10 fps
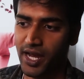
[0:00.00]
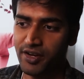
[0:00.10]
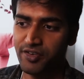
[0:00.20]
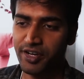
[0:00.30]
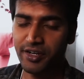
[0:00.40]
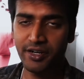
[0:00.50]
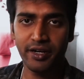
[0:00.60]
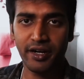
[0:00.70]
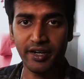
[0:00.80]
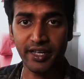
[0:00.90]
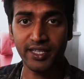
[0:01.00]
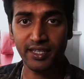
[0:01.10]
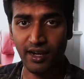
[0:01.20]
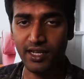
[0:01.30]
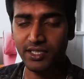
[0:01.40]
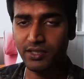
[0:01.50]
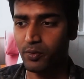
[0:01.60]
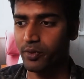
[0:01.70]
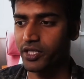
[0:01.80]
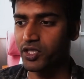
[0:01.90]
and trainer contains a
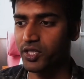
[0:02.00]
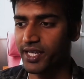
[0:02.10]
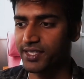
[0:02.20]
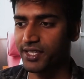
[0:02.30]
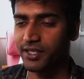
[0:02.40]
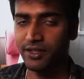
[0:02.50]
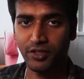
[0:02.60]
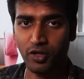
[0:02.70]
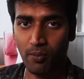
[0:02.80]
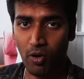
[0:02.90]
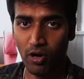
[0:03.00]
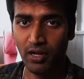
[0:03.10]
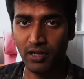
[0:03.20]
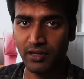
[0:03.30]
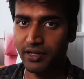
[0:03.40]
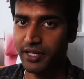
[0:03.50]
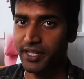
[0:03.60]
class which takes in your model,